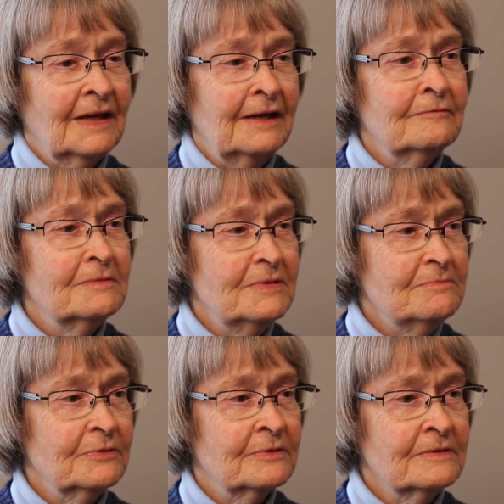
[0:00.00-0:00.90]
I
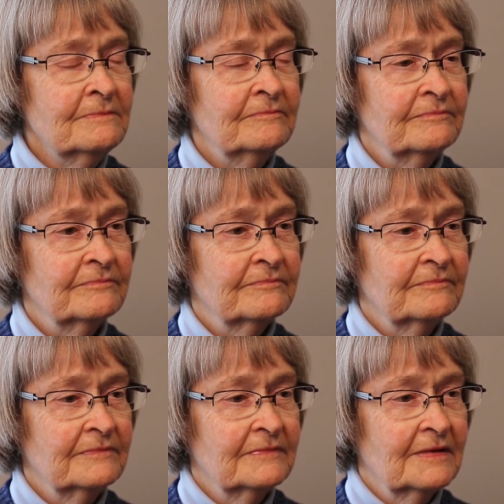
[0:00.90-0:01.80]
remember
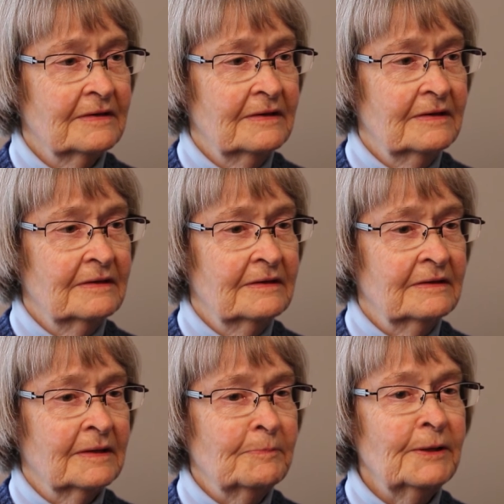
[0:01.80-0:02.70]

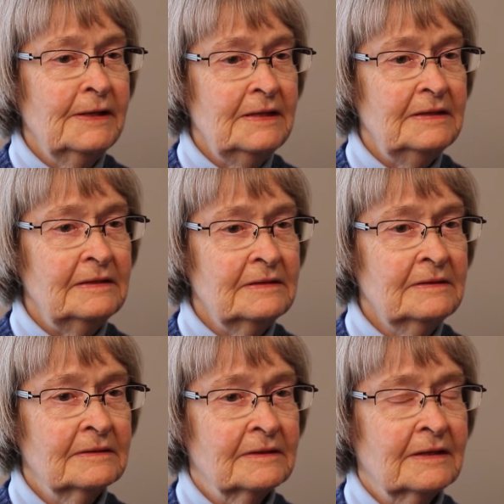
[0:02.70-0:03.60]
a plane,
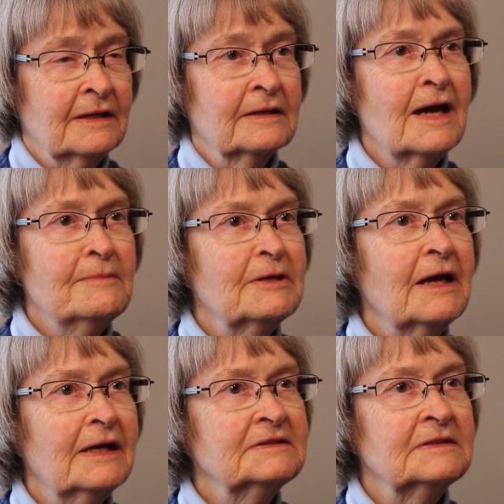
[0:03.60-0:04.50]
a
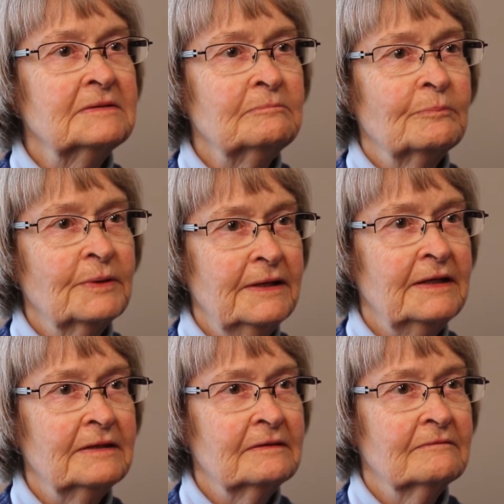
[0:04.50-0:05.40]
kamikaze
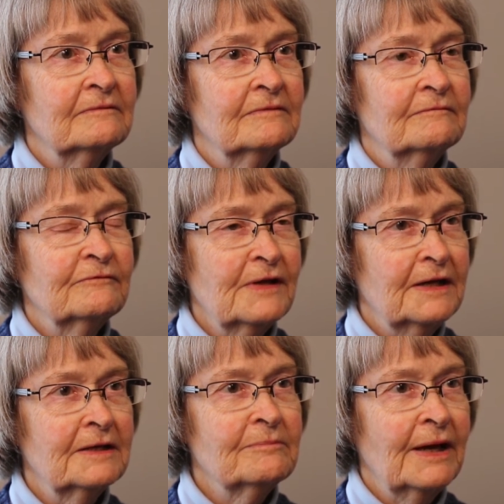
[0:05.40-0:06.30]
plane,
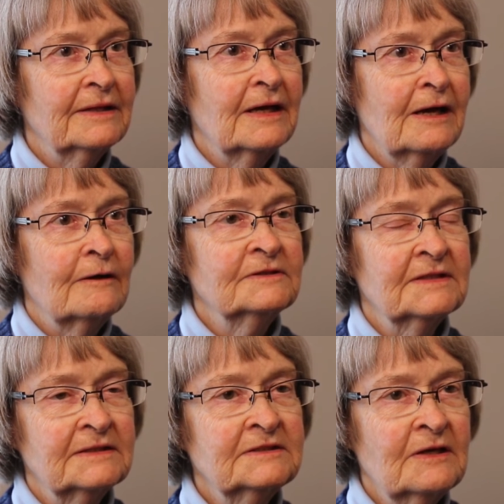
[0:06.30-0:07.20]
flying by the house.
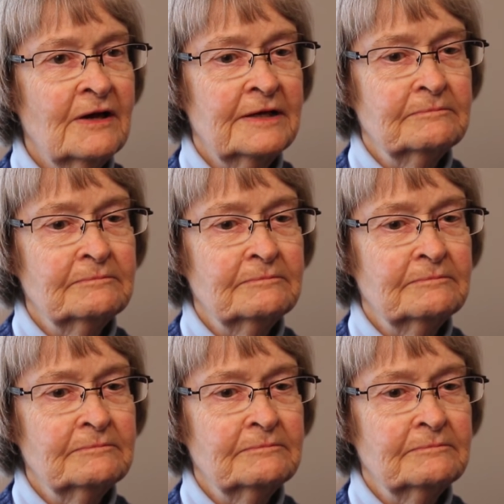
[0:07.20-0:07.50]
I saw